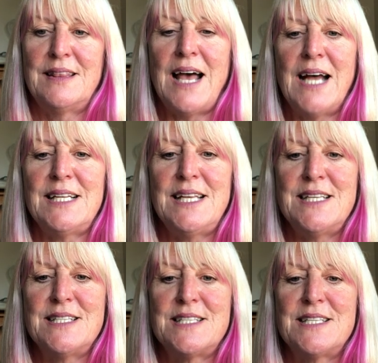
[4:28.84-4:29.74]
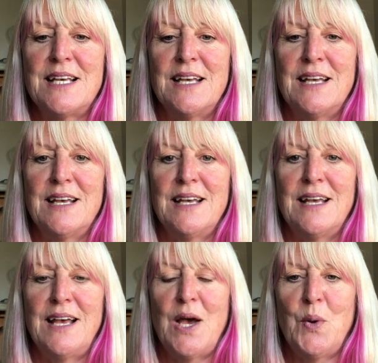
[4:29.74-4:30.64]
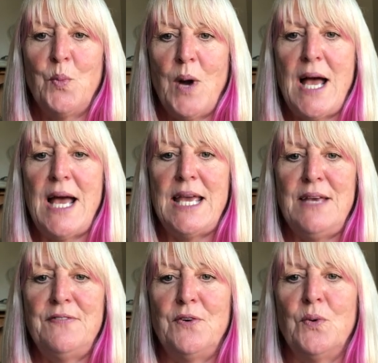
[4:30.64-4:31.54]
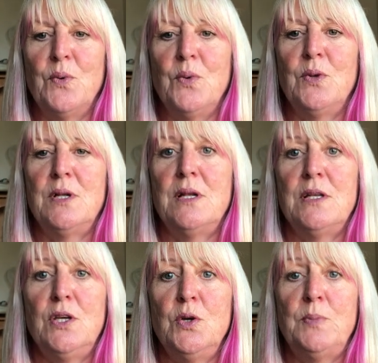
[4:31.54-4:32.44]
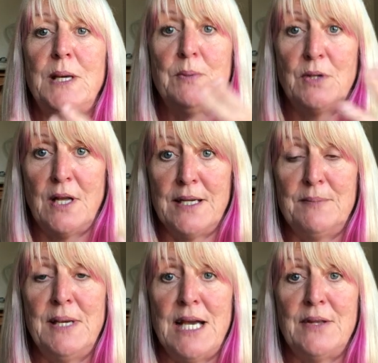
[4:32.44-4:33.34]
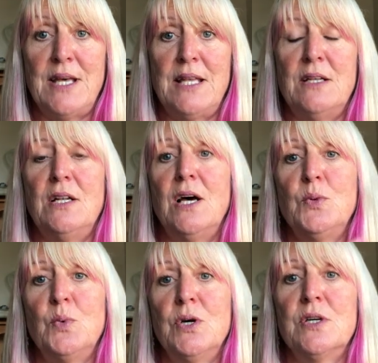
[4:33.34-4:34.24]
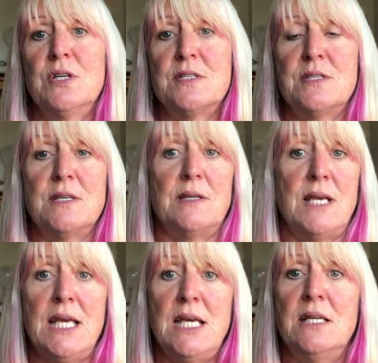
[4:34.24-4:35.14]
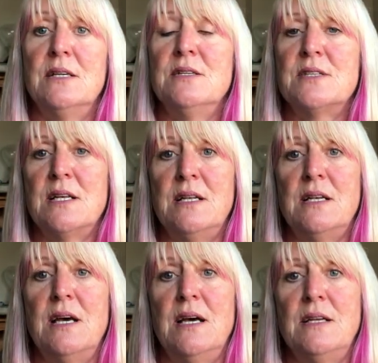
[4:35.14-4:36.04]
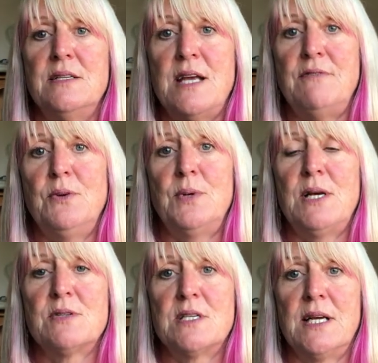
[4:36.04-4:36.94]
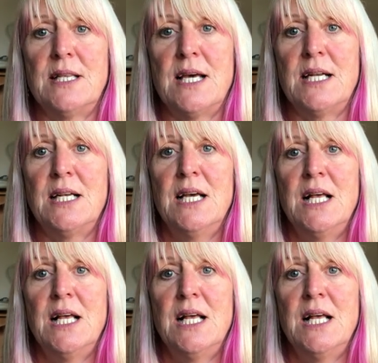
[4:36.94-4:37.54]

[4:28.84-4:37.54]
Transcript: that is a way for all you people like me out there, the light workers, the healers, and, and everyone else like that.